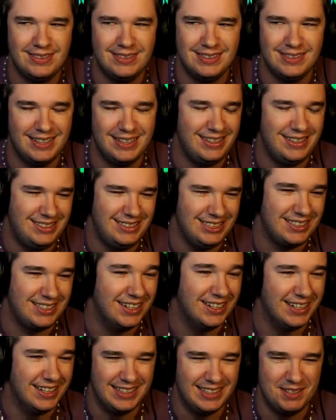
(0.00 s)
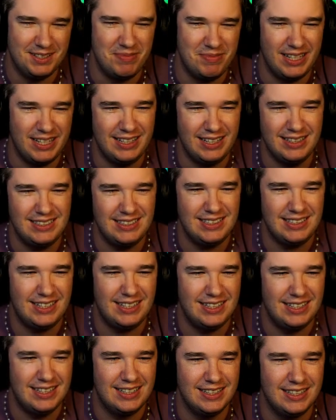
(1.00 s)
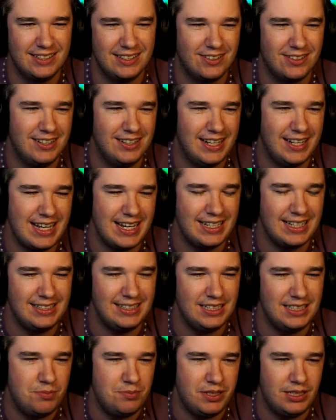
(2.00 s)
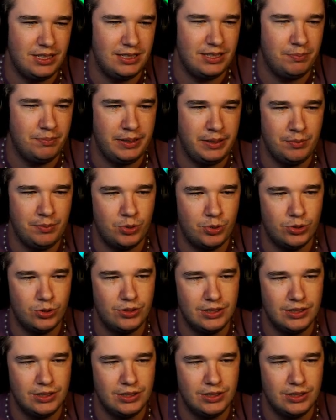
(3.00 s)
She's good at TPing. The grenade can TP people,